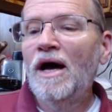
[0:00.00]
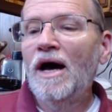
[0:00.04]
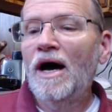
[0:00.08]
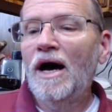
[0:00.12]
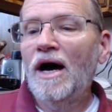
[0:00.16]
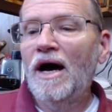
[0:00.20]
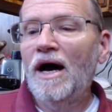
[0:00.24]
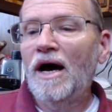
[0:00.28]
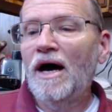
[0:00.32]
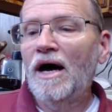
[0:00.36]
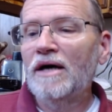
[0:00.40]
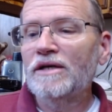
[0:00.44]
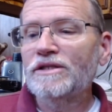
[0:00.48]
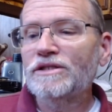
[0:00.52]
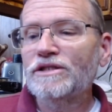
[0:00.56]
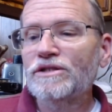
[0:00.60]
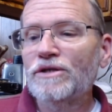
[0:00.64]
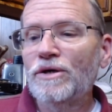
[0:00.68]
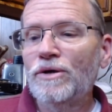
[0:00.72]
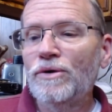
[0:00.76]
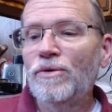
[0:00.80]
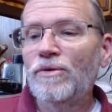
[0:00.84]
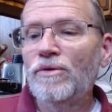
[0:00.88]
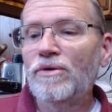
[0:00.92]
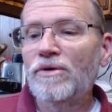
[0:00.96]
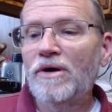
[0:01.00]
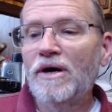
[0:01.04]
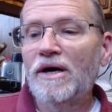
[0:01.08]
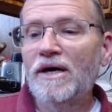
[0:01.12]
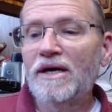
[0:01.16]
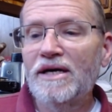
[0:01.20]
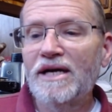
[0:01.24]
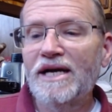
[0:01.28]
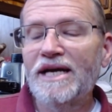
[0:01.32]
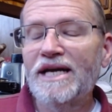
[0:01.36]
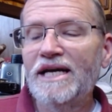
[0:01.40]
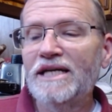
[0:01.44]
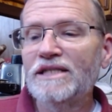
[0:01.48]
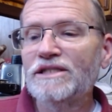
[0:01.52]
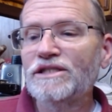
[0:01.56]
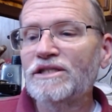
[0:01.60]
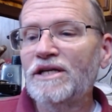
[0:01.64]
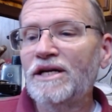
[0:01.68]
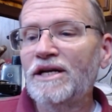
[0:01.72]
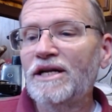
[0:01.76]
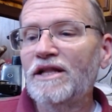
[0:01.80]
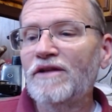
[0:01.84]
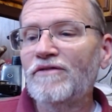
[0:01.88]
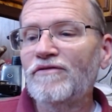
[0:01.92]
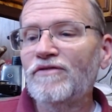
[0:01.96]
Uh, so, uh, again,
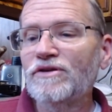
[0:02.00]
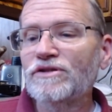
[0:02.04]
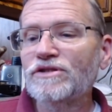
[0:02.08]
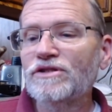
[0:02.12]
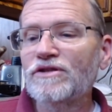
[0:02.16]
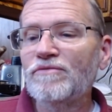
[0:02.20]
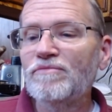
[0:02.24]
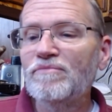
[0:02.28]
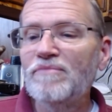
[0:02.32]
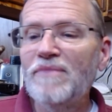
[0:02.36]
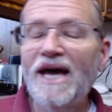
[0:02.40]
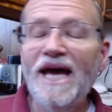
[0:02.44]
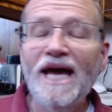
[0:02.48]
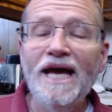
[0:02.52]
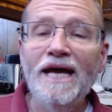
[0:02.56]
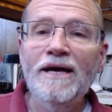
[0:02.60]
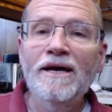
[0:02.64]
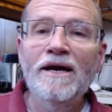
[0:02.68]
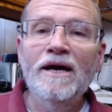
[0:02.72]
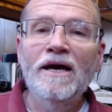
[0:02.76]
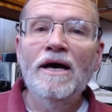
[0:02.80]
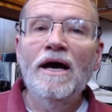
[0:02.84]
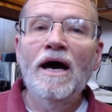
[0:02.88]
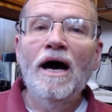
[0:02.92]
Sunday, the 1st of May.